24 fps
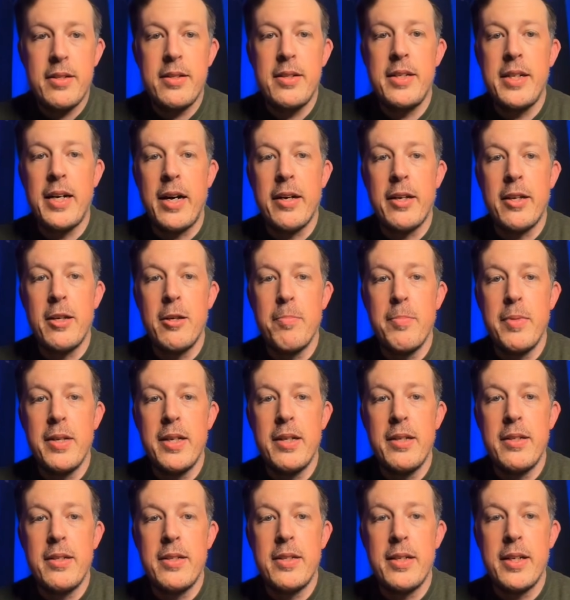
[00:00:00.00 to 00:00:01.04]

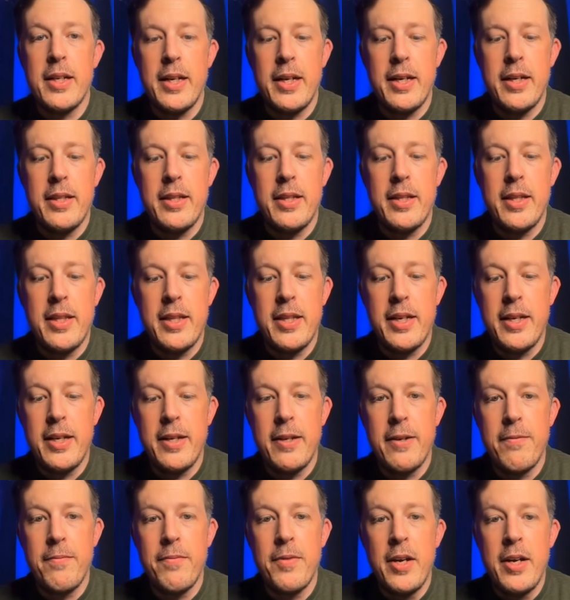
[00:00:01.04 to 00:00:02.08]
document and
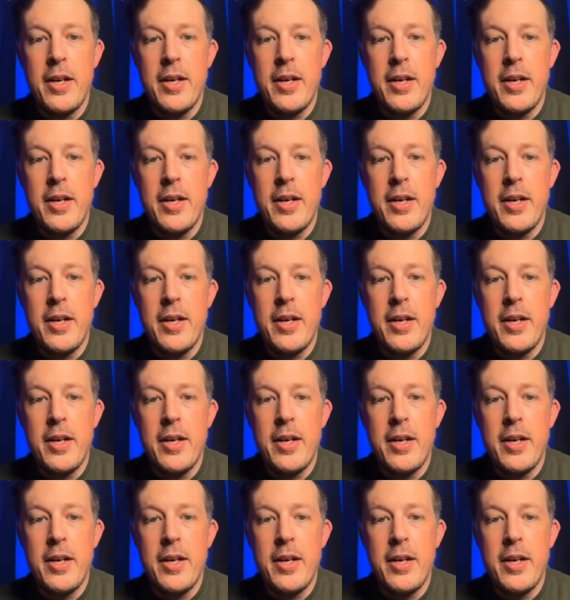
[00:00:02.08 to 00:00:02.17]
then